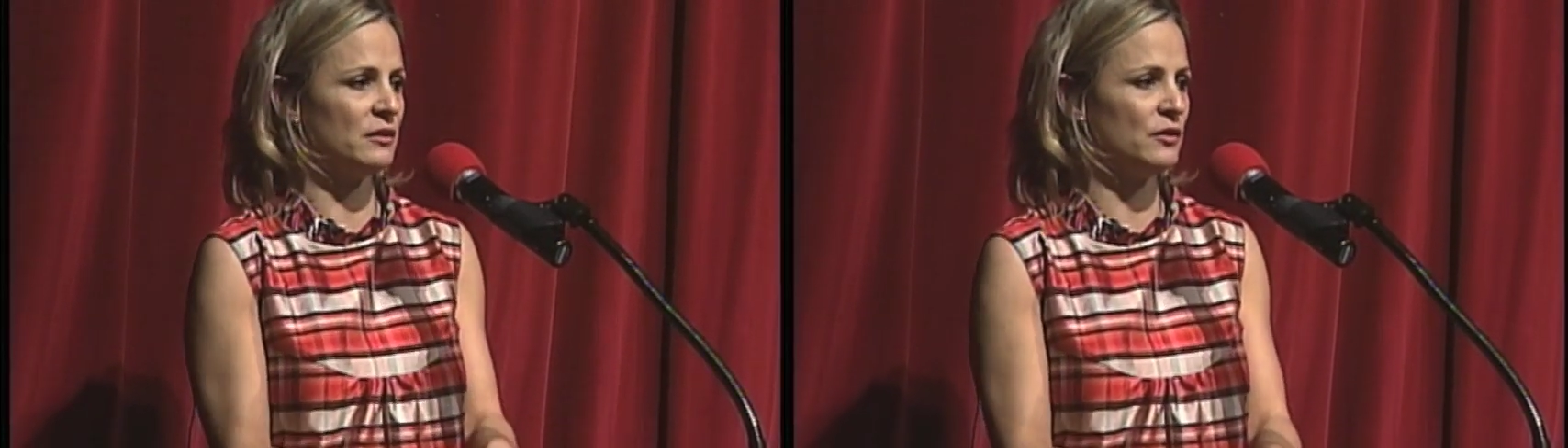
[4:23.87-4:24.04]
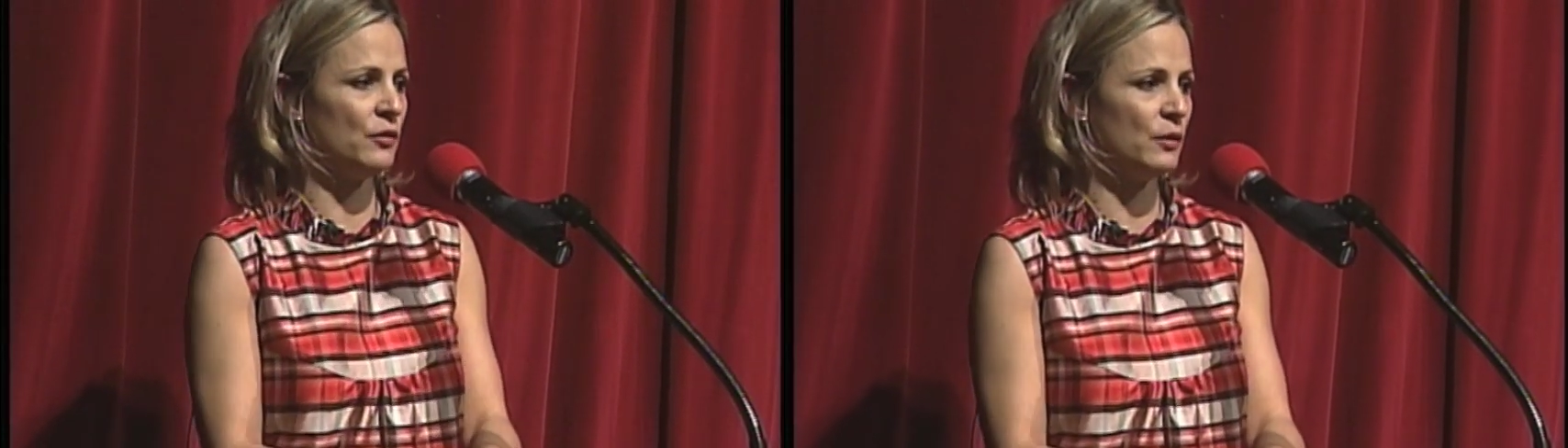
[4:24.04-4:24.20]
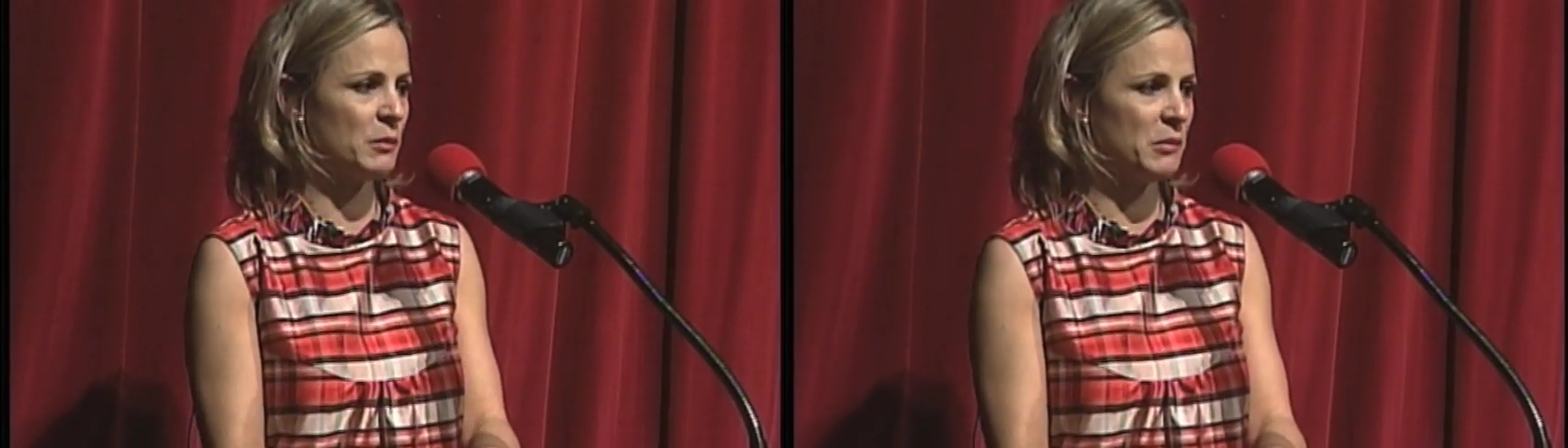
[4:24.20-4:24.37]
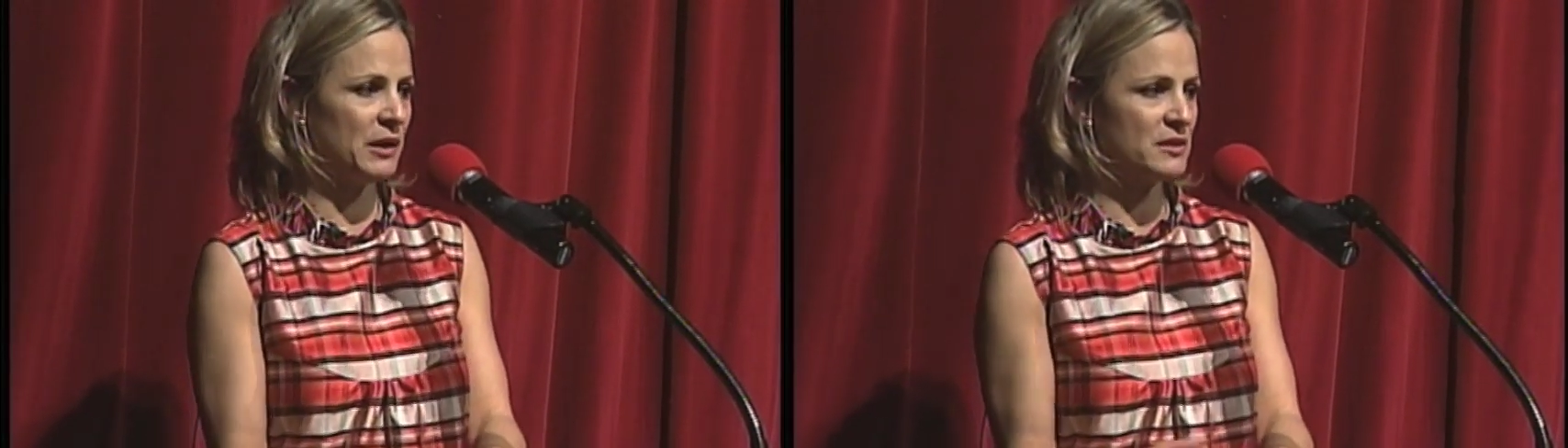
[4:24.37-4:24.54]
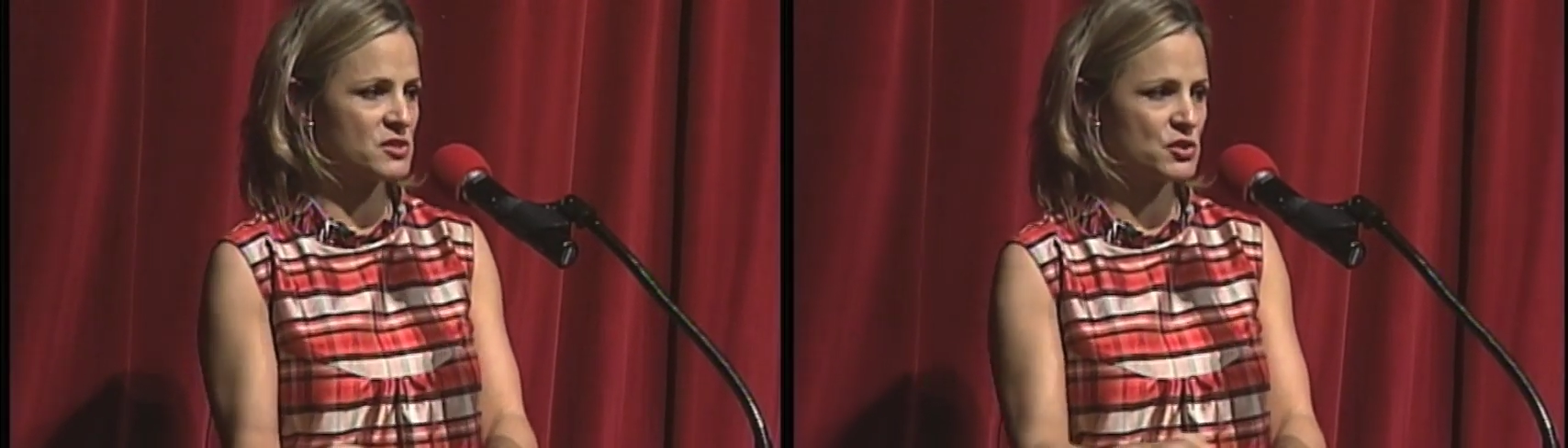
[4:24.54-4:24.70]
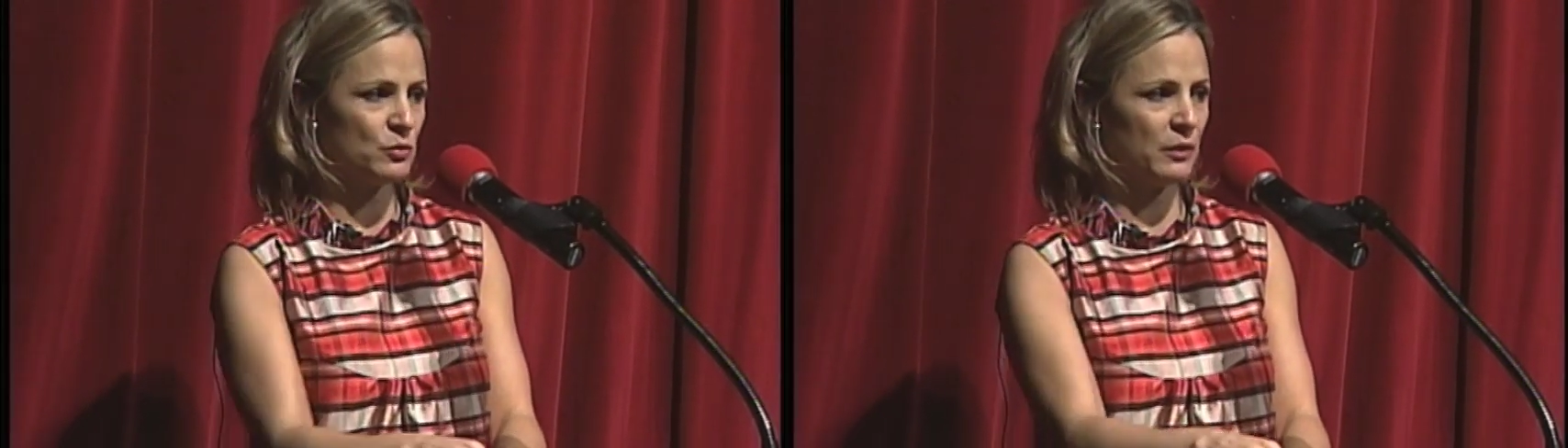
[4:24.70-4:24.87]
You know what I mean?
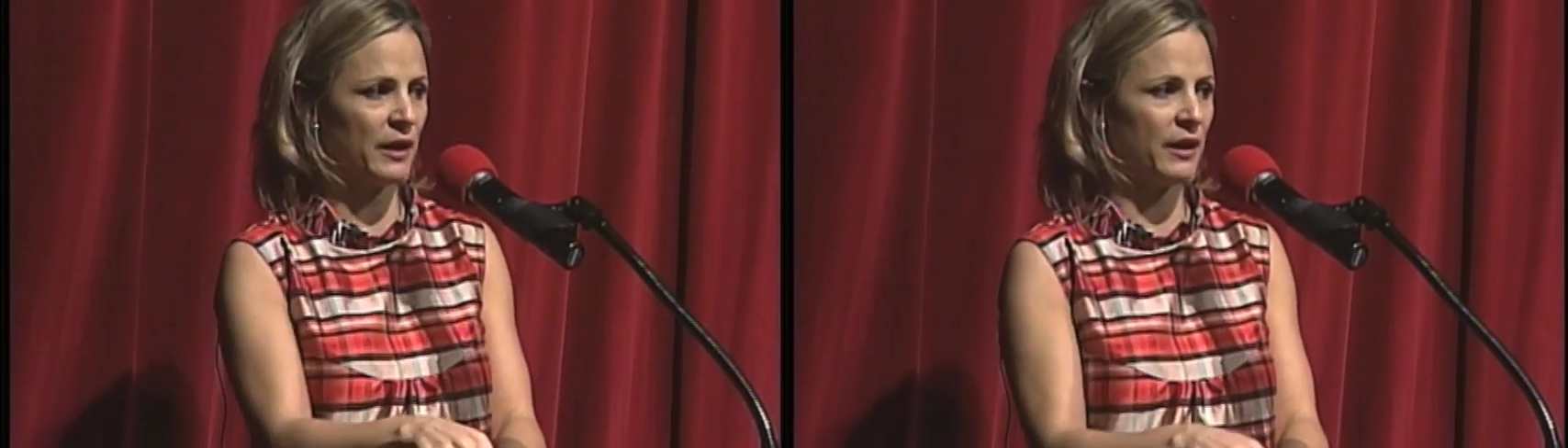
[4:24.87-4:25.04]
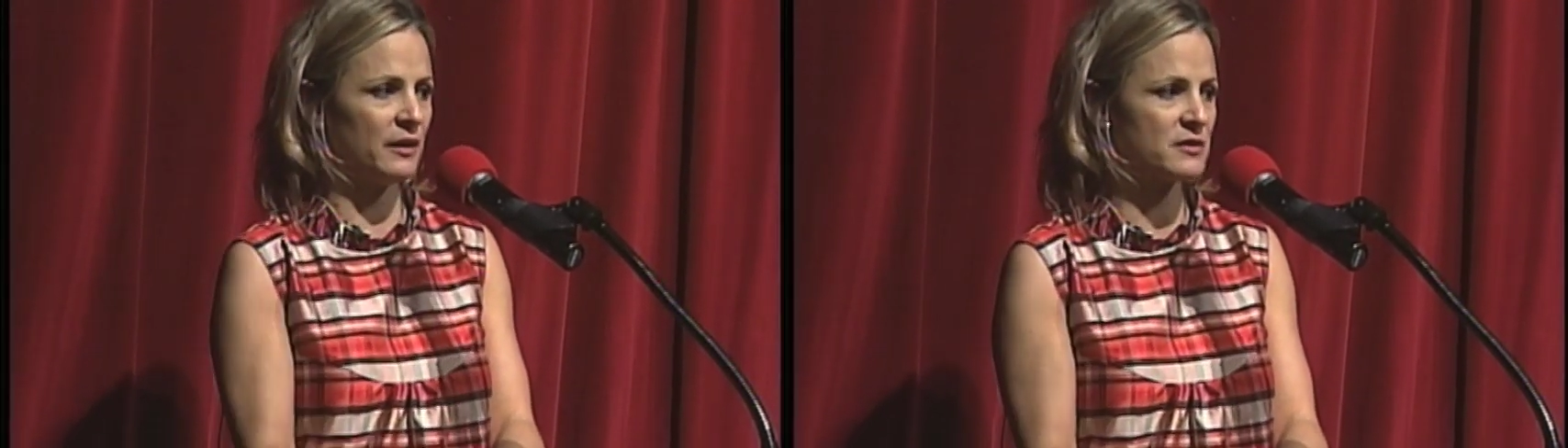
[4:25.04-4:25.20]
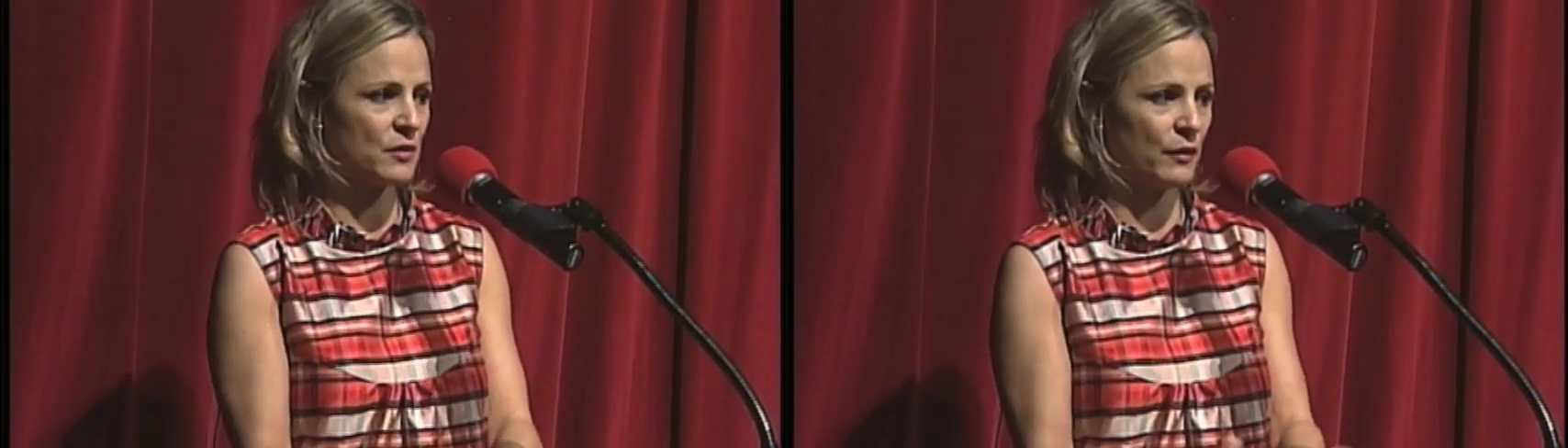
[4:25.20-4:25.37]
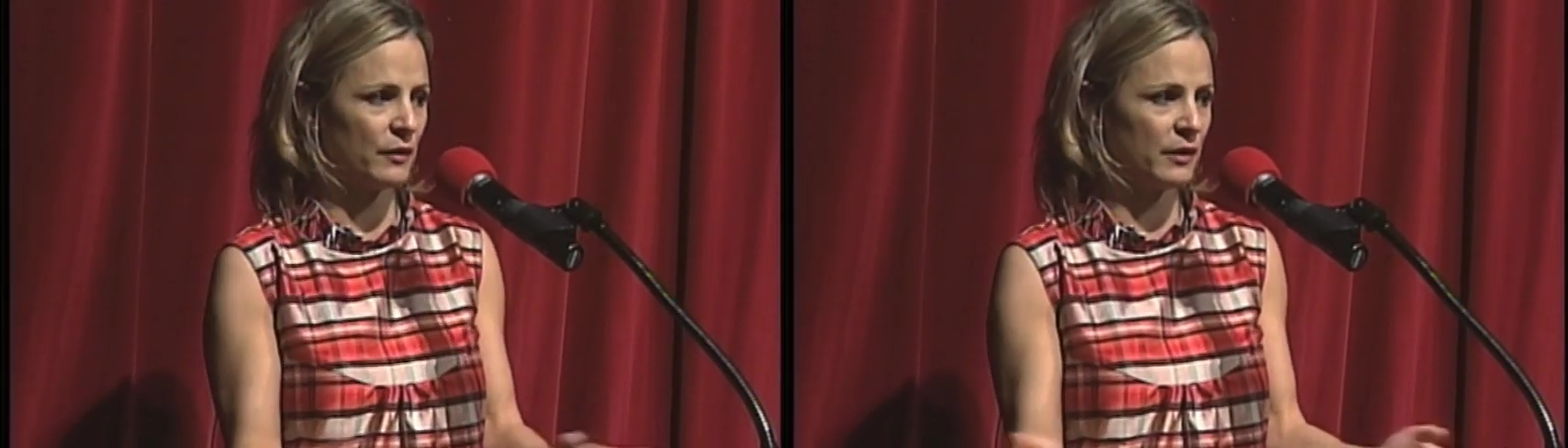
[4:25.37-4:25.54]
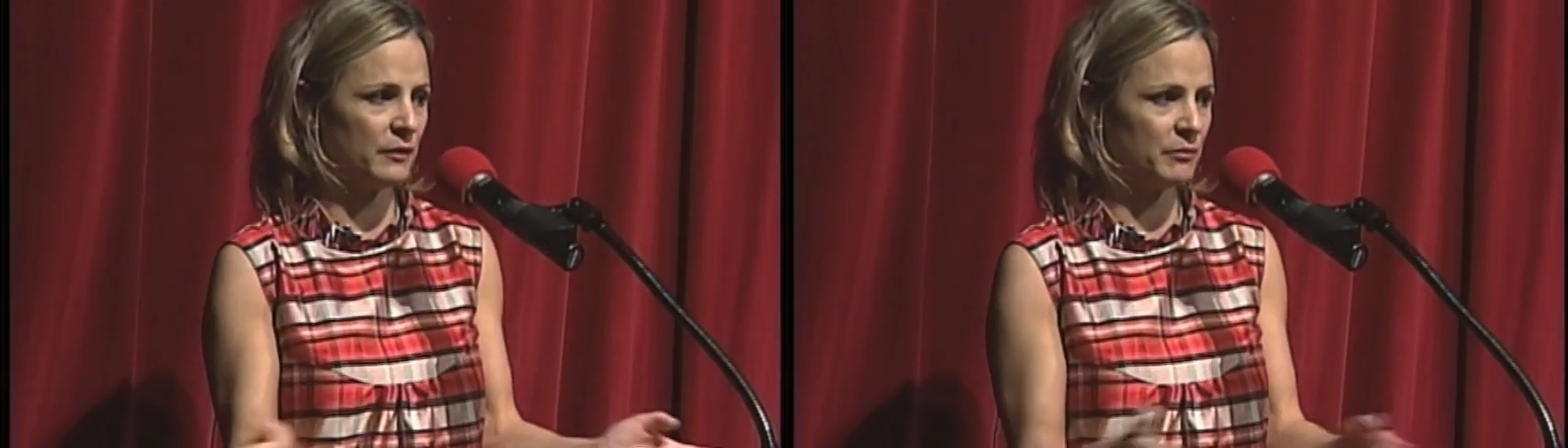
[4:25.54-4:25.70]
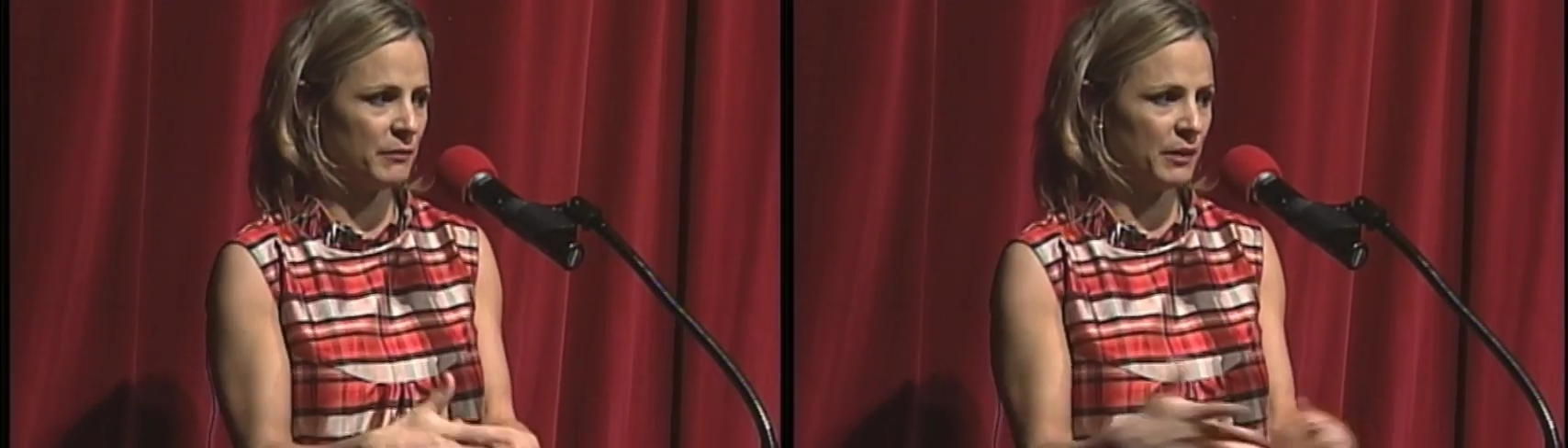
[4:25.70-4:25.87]
It's too late. It's
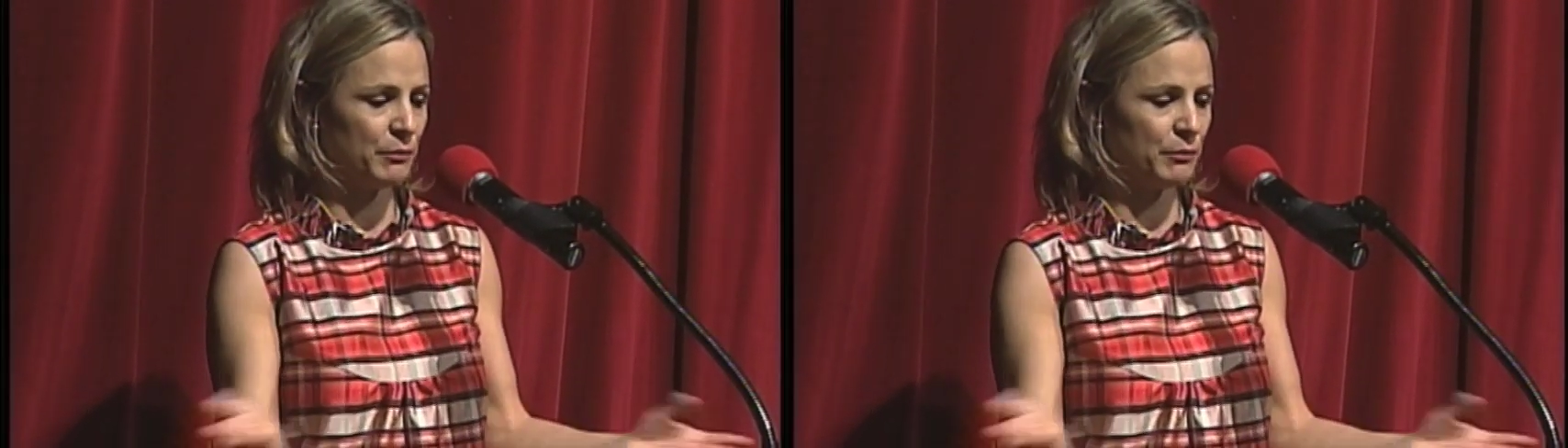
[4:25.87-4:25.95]
already been